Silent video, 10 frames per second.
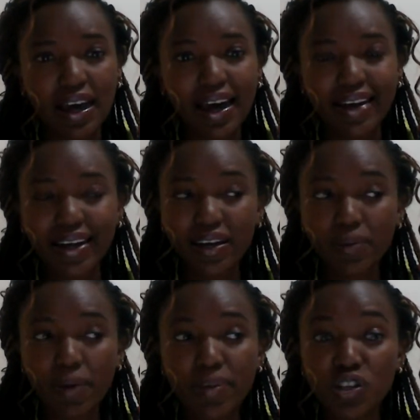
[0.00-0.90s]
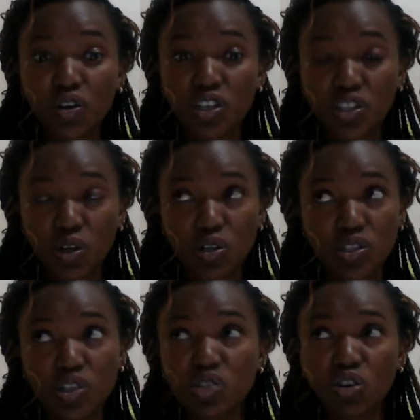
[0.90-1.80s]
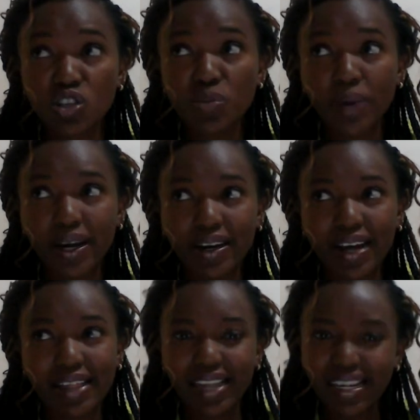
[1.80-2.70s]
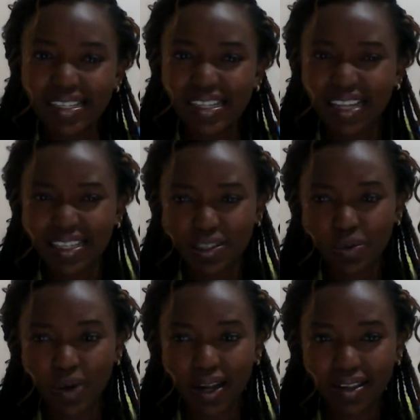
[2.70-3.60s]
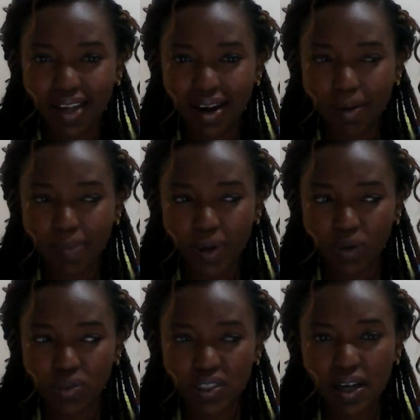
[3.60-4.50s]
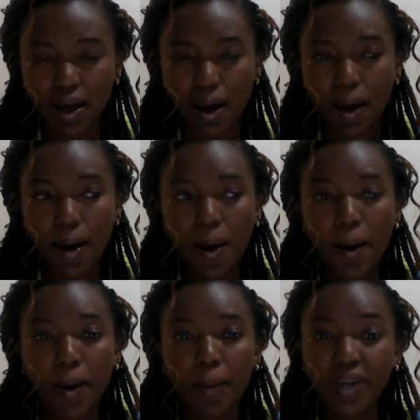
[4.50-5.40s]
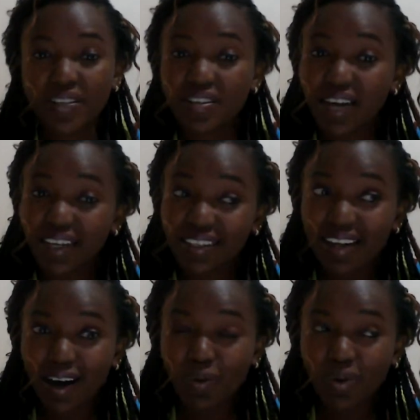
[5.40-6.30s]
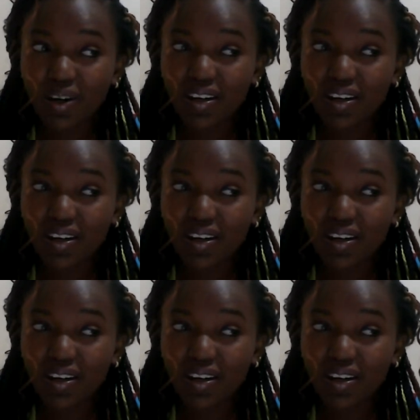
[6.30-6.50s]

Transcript: and I remember she also got married at 30, 31, thereabout. But right now,